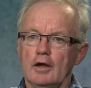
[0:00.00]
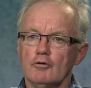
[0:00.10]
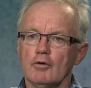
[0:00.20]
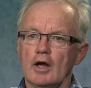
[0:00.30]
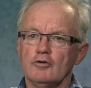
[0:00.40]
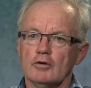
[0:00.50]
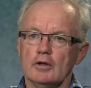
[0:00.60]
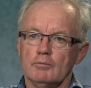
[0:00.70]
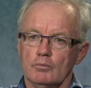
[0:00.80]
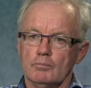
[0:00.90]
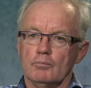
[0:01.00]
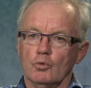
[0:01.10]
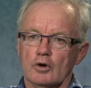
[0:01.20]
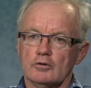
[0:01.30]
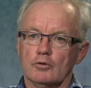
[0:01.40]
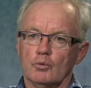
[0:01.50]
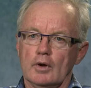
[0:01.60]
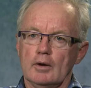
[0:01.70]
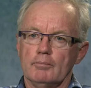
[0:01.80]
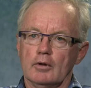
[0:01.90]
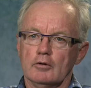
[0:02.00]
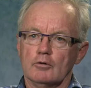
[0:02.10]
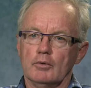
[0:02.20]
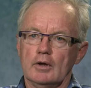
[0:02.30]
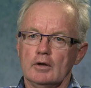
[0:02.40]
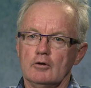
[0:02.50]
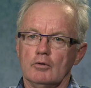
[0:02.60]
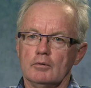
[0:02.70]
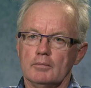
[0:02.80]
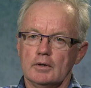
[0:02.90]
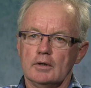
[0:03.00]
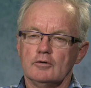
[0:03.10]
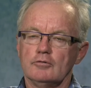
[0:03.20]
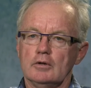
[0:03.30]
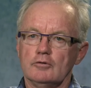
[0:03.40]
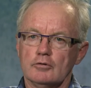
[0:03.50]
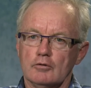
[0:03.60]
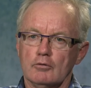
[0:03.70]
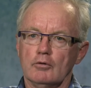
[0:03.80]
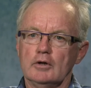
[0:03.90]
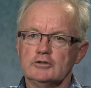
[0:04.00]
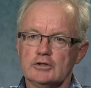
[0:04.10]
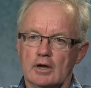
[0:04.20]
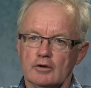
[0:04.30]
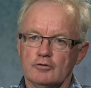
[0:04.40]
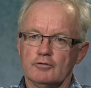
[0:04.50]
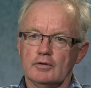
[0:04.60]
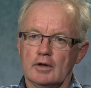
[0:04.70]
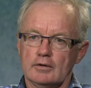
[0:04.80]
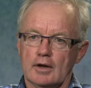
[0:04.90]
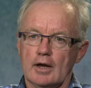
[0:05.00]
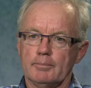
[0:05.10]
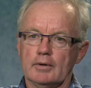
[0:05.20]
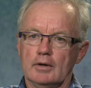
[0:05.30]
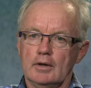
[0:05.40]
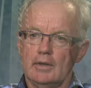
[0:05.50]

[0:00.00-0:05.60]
and gradually work their way and build their way into it, but it's a growing challenge for that to happen.